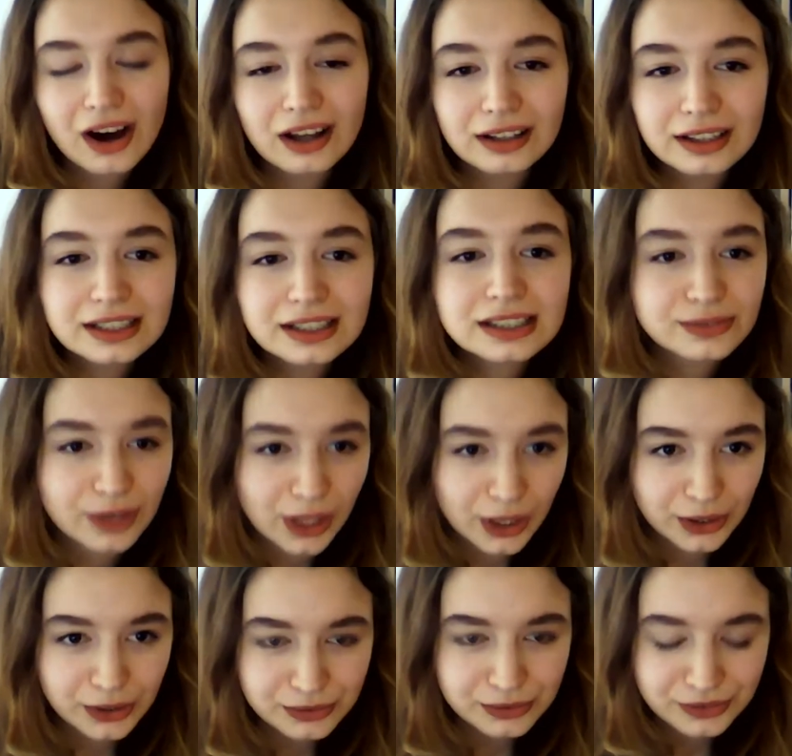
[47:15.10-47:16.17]
colleagues,
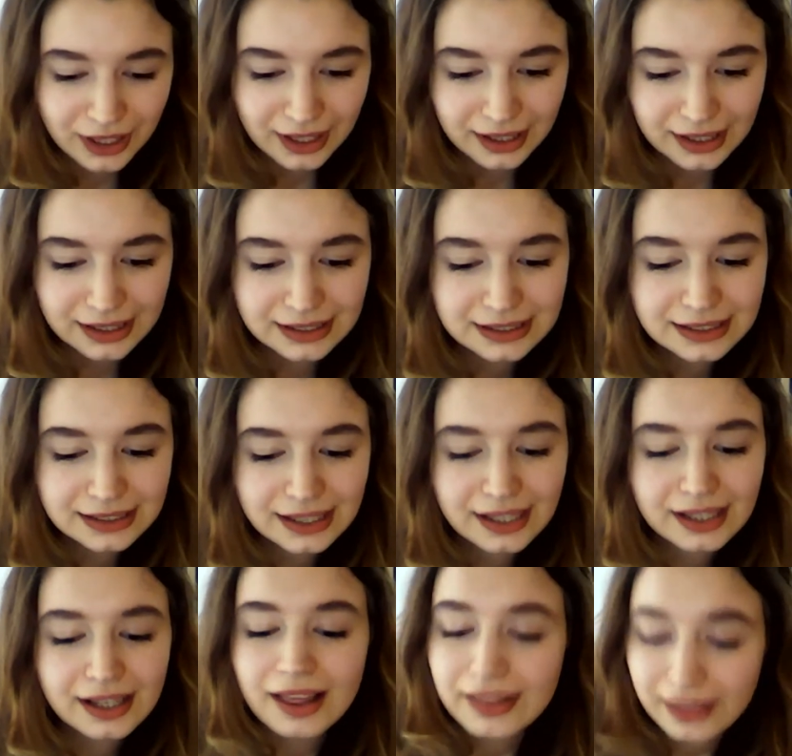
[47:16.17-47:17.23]
fellow youth delegates,
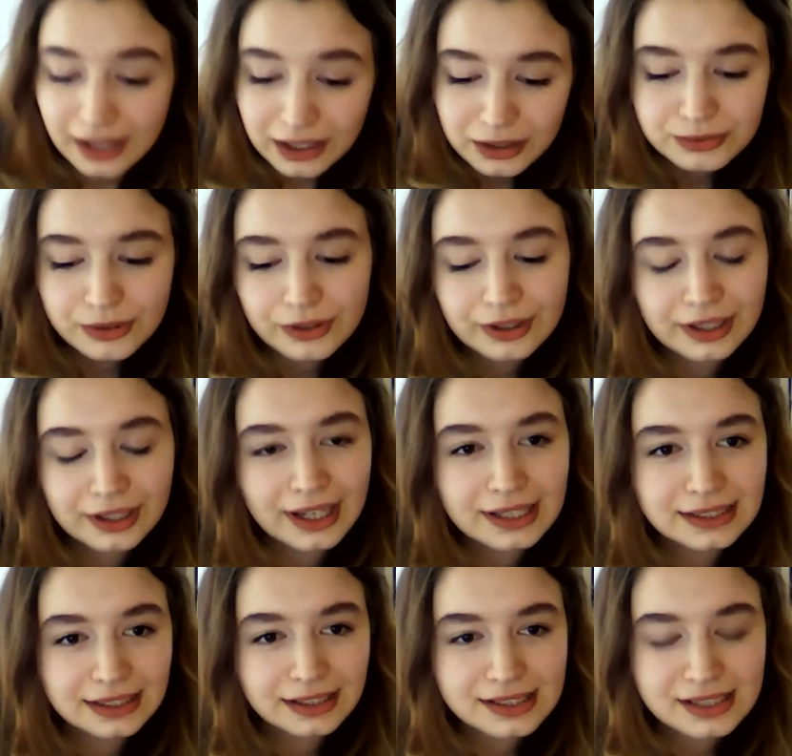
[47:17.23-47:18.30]
thank you for
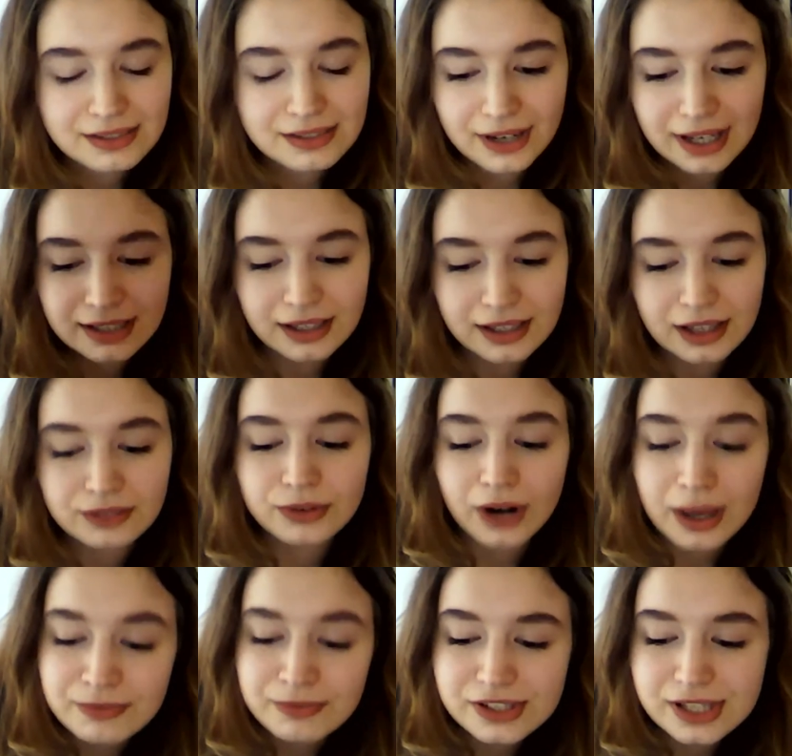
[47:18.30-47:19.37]
organizing this event and for
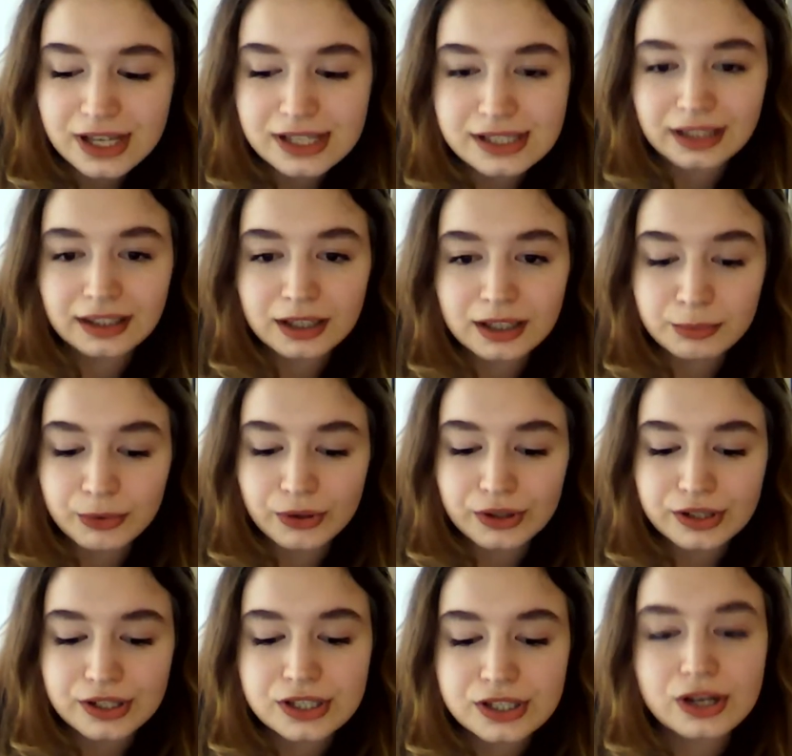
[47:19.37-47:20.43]
emphasizing the
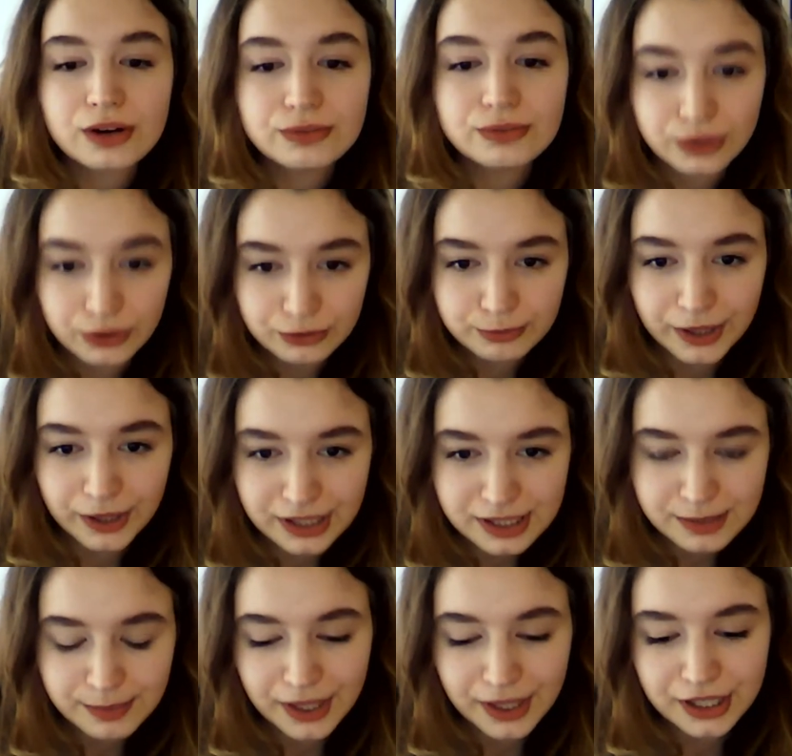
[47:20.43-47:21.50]
importance of youth
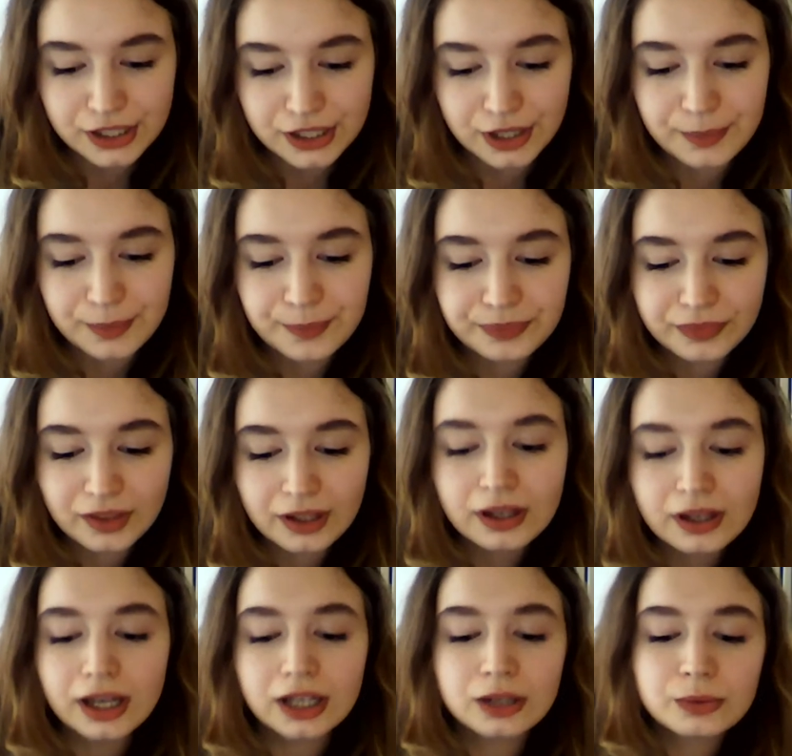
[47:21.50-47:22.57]
participation.
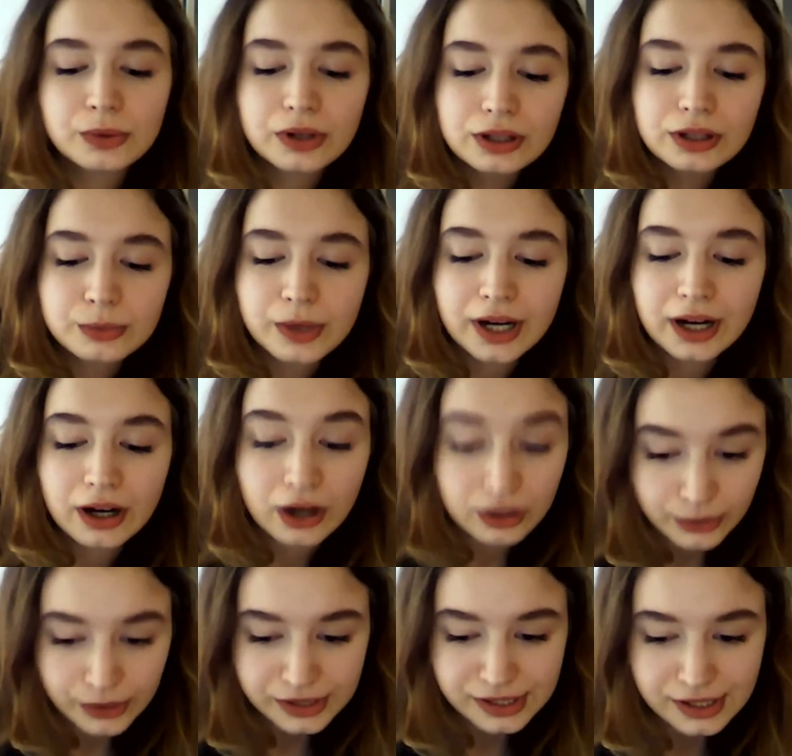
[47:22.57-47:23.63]
In a world where our
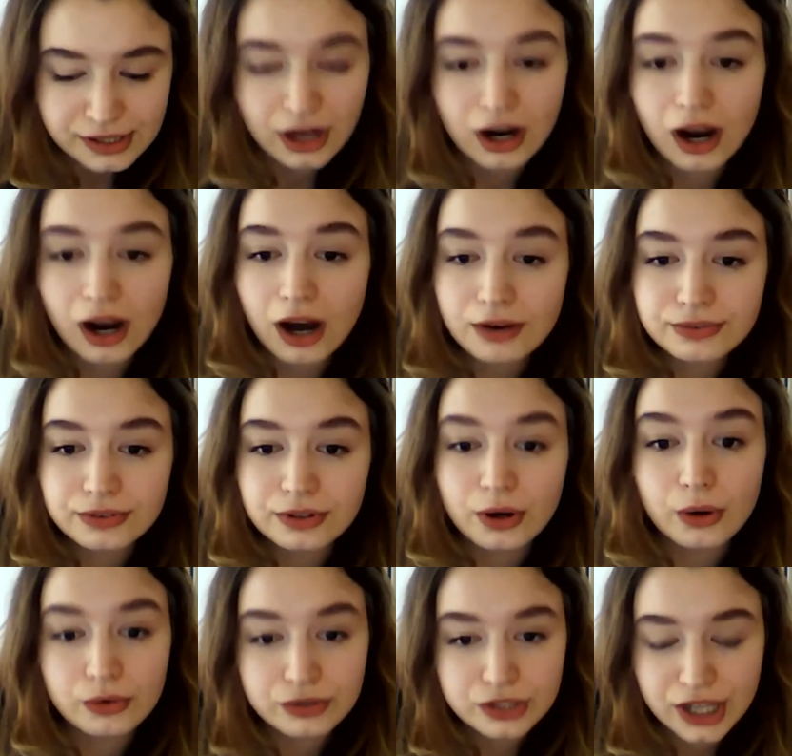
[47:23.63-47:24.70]
voices are often
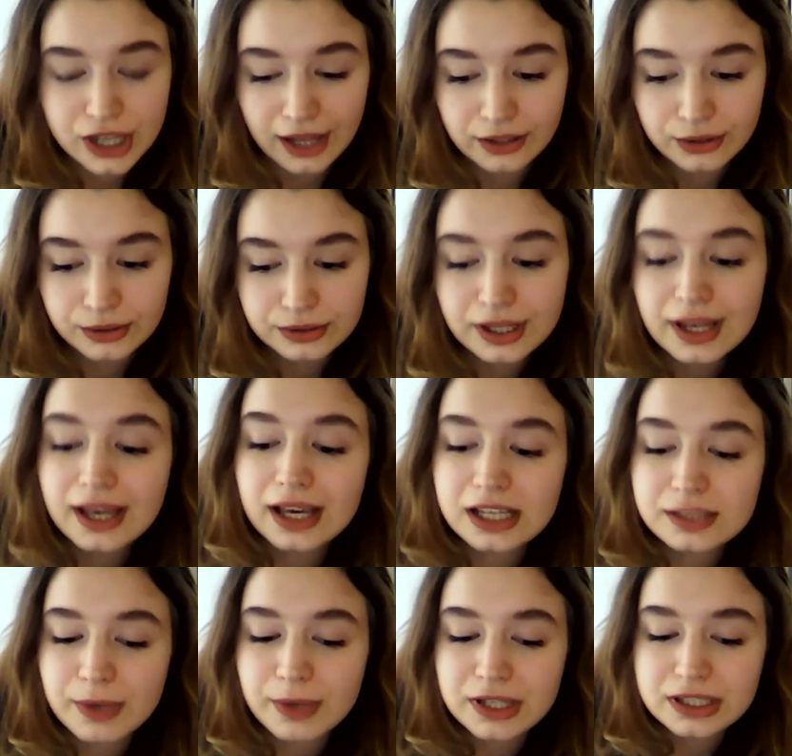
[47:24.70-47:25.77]
overshadowed,
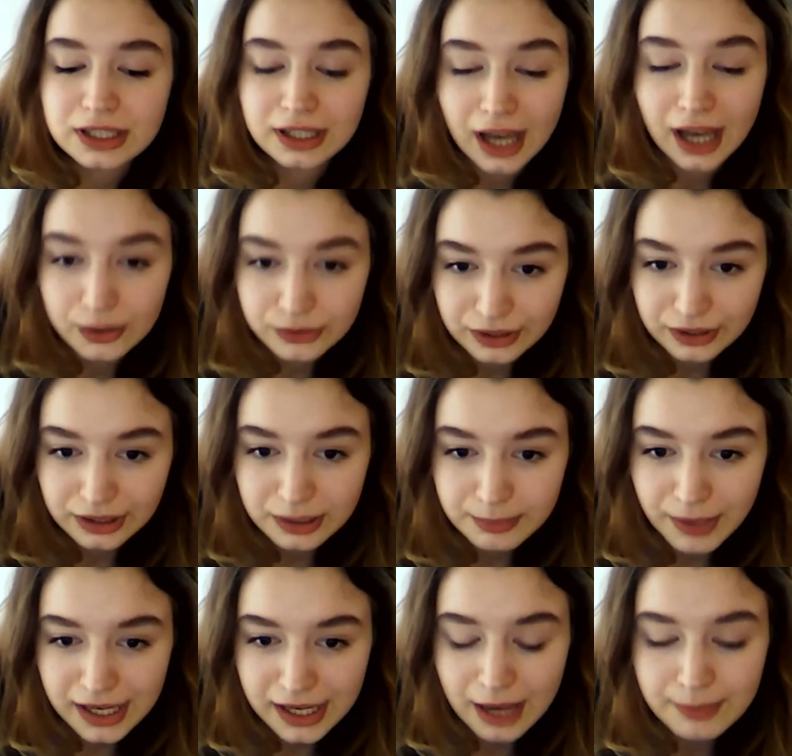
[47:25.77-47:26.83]
especially now during the
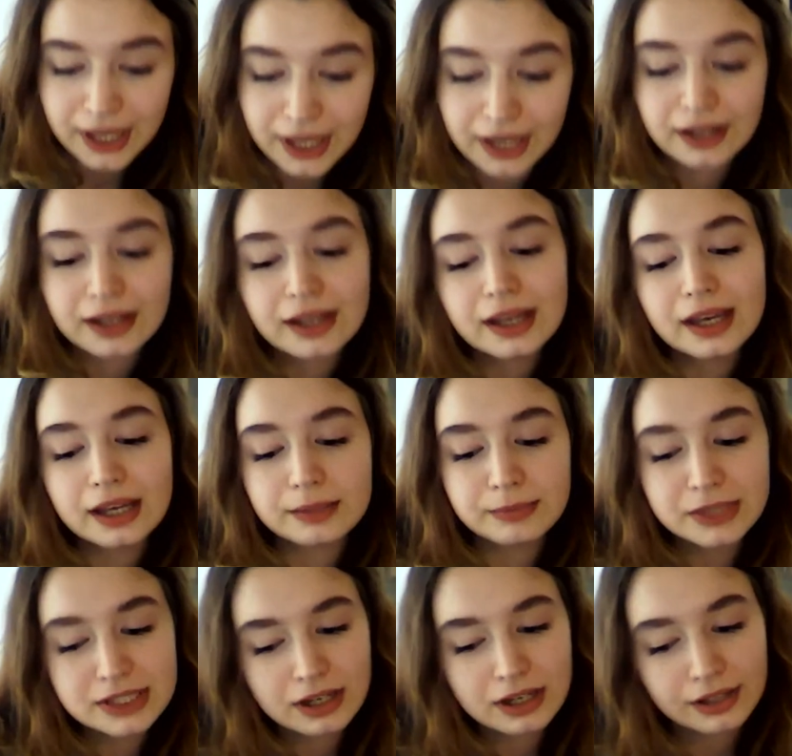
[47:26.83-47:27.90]
pandemic, it
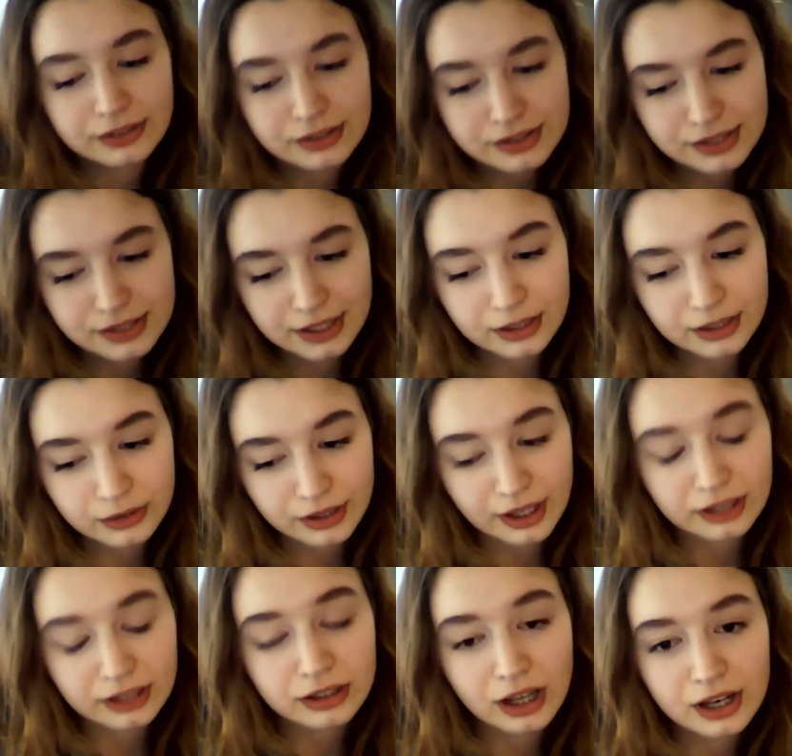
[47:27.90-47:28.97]
means a lot to see that you're
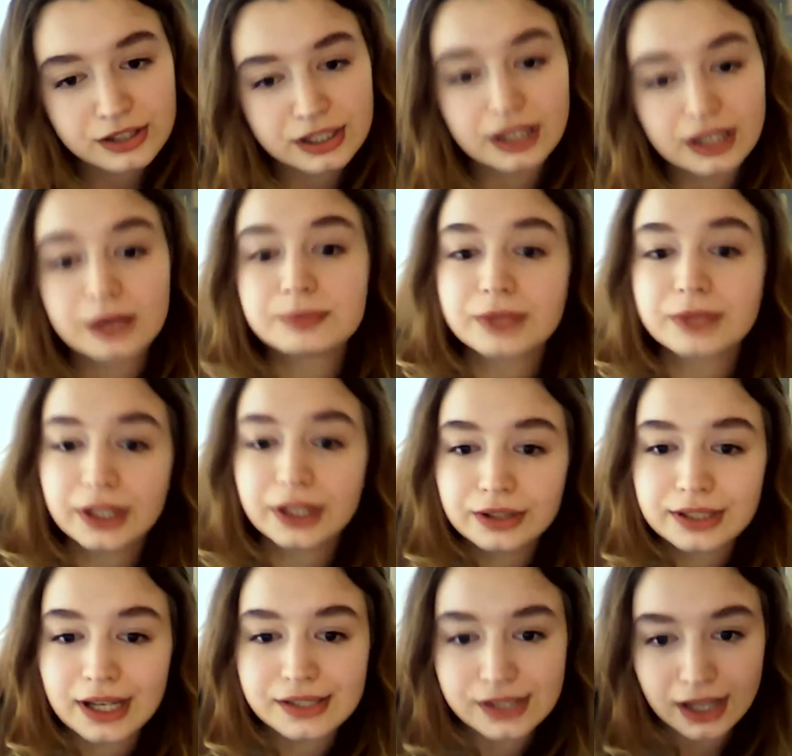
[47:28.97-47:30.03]
acknowledging and
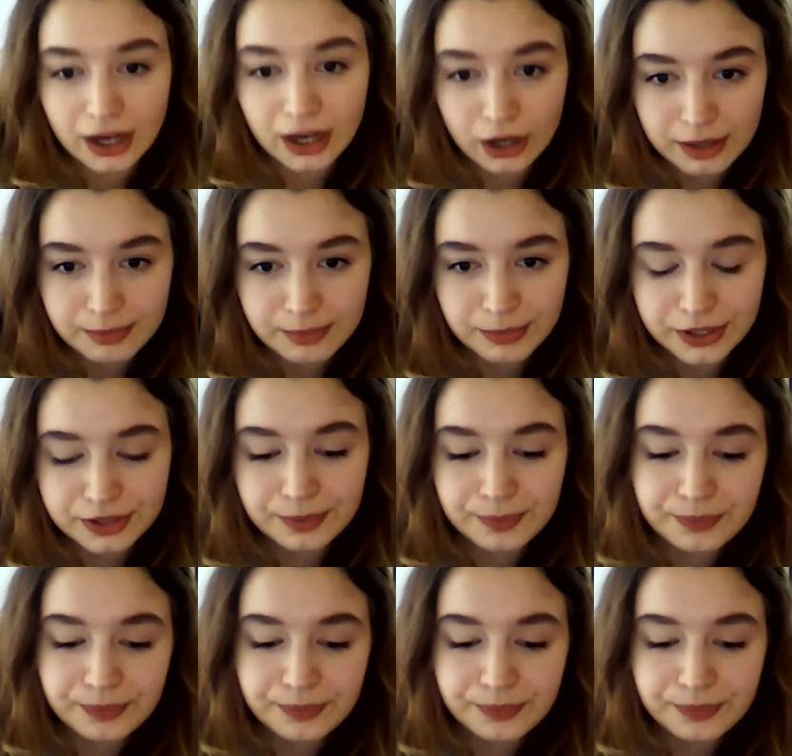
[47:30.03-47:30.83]
prioritizing our input.